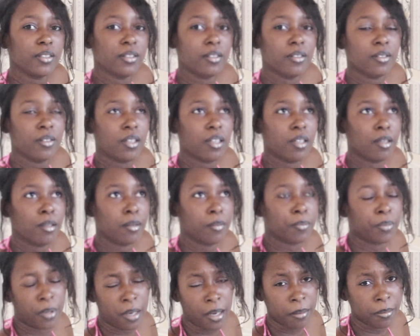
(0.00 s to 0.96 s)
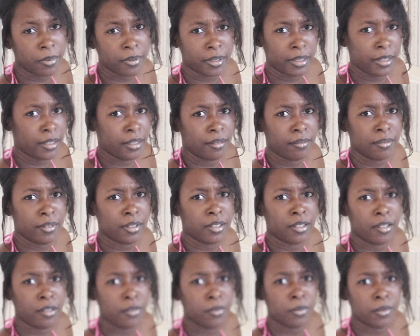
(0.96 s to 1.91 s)
Uh, probably, you
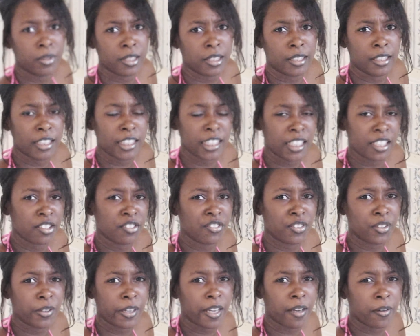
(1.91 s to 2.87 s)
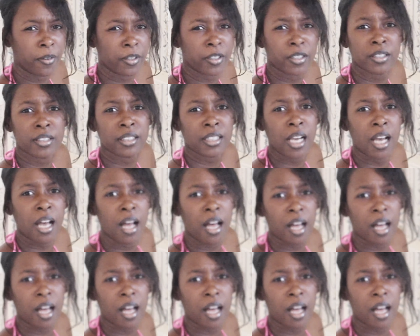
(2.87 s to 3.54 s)
know, within the next few hours.